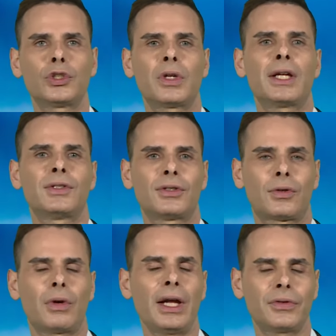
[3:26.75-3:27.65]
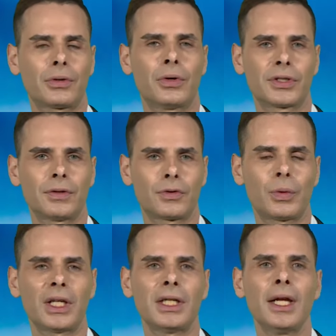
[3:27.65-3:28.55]
transits throughout the course of
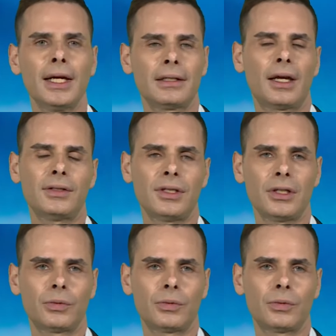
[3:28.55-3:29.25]
2019,